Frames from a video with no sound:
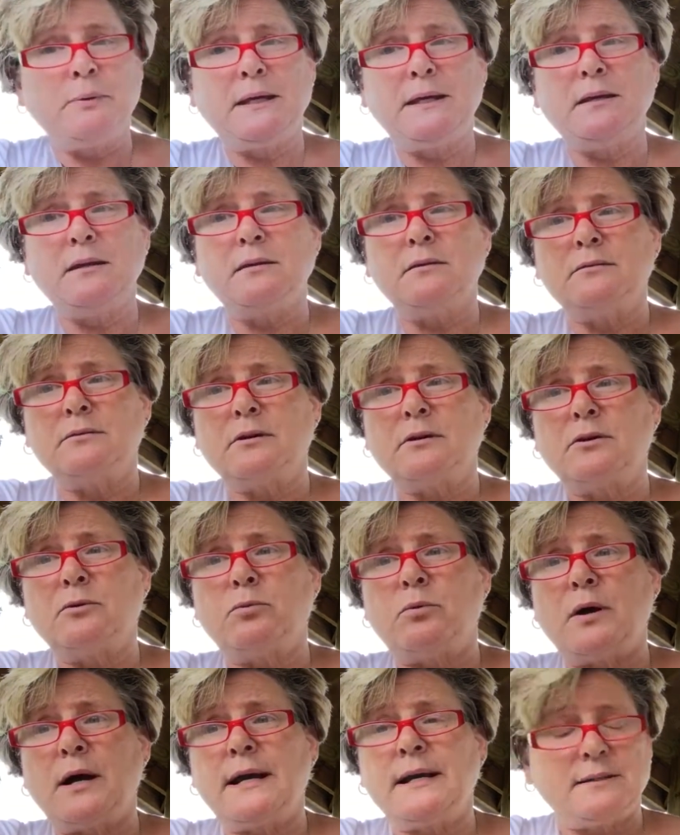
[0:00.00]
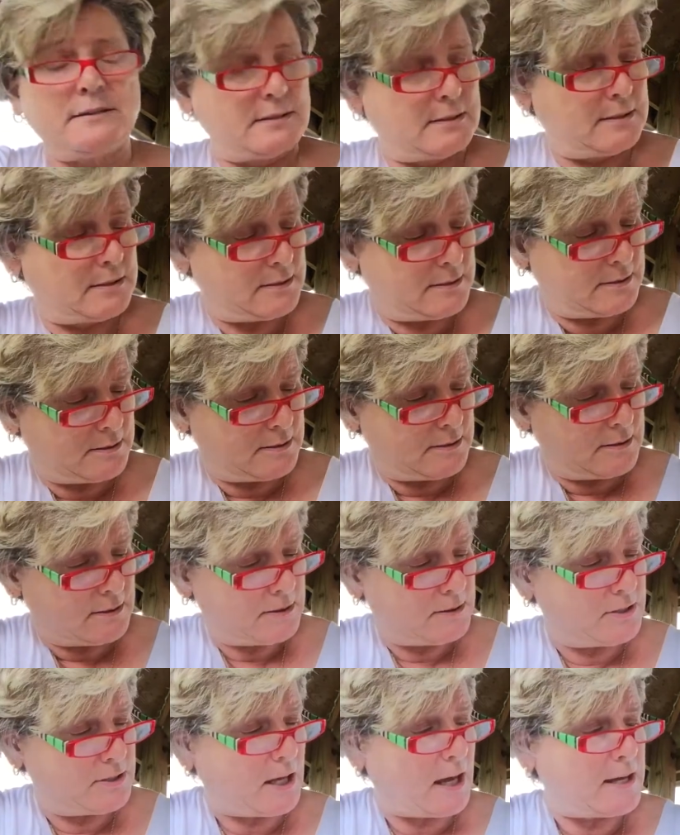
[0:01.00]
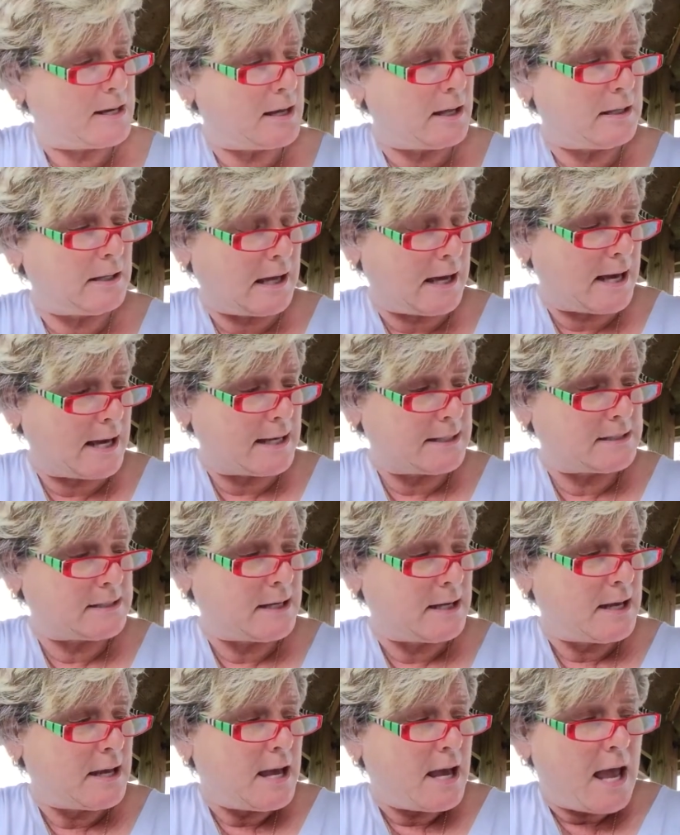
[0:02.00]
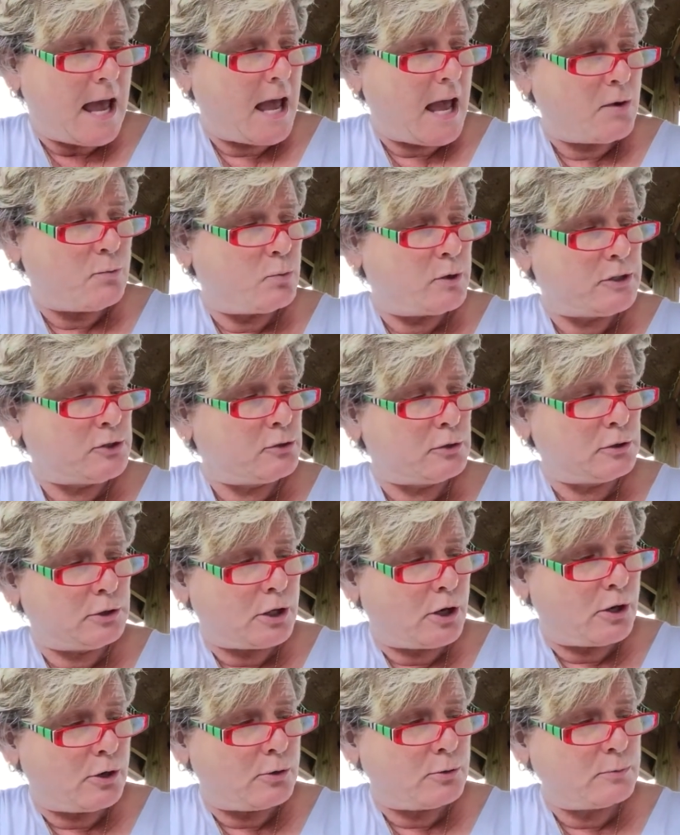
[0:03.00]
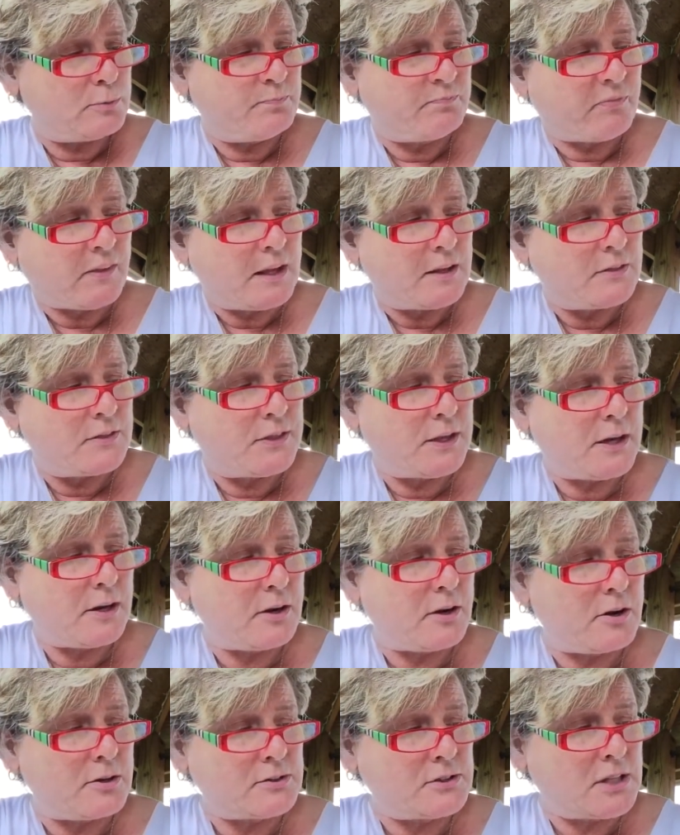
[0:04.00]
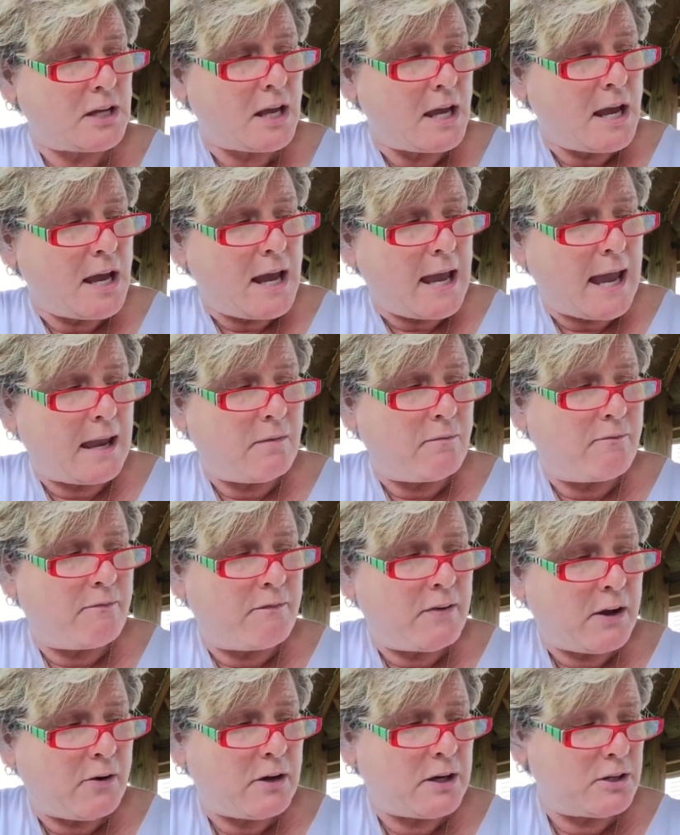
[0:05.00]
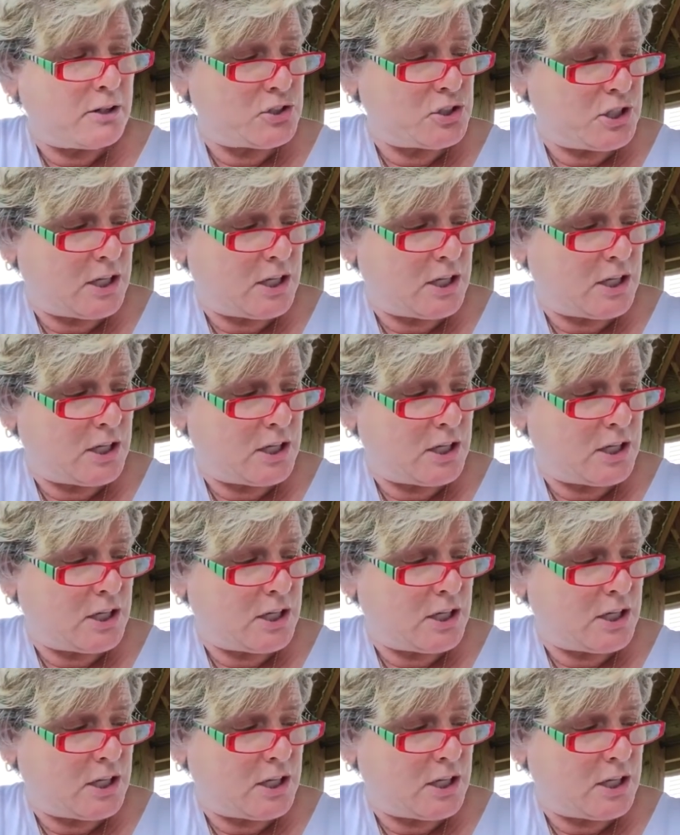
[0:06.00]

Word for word: be quite done a lot. And when you're alone, there's a very good